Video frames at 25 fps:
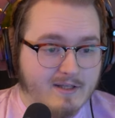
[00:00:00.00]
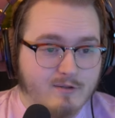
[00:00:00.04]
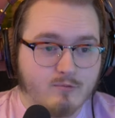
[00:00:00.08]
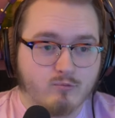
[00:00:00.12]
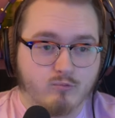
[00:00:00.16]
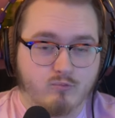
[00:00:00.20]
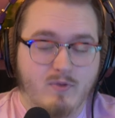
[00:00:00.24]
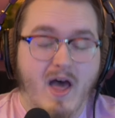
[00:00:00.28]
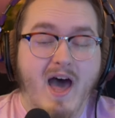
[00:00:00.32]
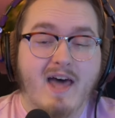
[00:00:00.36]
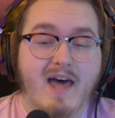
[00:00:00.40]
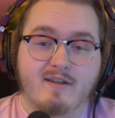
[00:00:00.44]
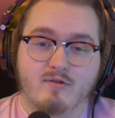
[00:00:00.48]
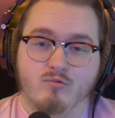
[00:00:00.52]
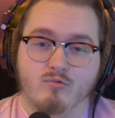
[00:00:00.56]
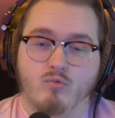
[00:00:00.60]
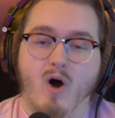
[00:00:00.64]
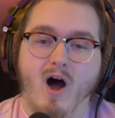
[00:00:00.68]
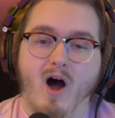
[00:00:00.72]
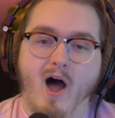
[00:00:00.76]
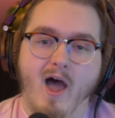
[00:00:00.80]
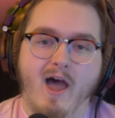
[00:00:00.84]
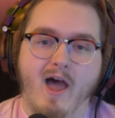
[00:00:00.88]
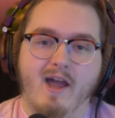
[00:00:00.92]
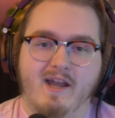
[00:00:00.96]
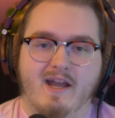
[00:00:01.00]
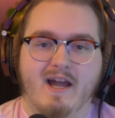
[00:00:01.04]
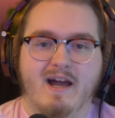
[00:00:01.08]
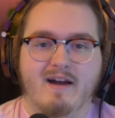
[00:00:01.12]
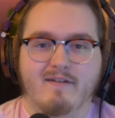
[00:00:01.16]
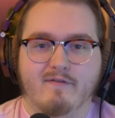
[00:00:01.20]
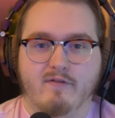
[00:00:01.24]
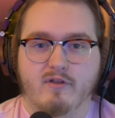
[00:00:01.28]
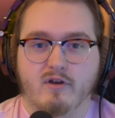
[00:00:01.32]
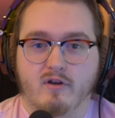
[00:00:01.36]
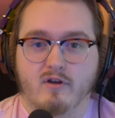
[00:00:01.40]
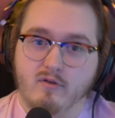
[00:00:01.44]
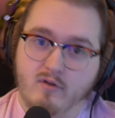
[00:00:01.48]
is, that is why I
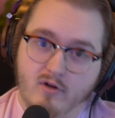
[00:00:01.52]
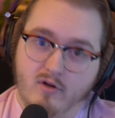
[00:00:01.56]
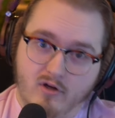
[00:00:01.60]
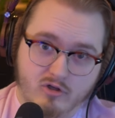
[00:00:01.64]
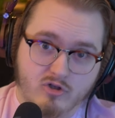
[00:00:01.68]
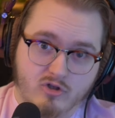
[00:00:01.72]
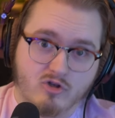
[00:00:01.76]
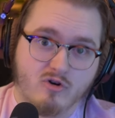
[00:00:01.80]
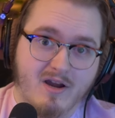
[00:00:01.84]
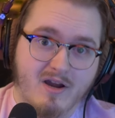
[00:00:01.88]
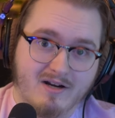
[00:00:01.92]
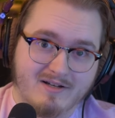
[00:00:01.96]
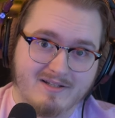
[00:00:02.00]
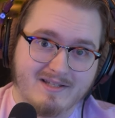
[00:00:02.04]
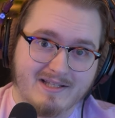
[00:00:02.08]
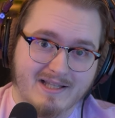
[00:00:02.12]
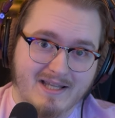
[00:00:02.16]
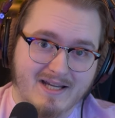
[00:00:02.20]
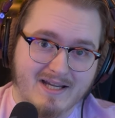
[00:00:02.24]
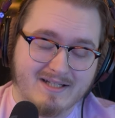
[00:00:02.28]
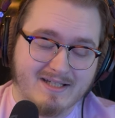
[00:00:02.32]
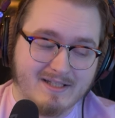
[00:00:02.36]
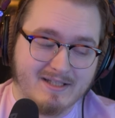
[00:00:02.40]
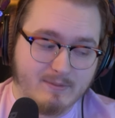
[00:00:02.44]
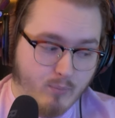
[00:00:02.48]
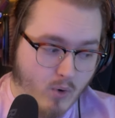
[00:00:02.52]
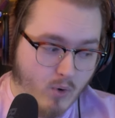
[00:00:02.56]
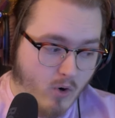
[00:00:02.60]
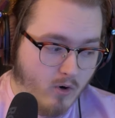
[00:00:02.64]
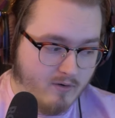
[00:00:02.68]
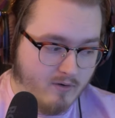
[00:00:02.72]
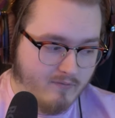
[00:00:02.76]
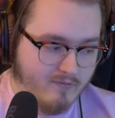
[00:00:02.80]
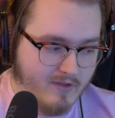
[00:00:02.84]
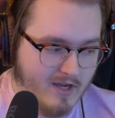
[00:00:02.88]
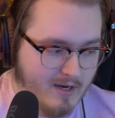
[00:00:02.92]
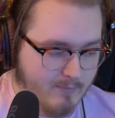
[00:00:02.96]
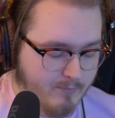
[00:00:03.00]
have the, the contract select as
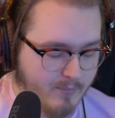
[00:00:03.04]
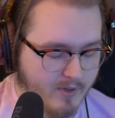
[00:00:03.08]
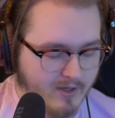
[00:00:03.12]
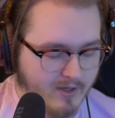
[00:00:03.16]
part of that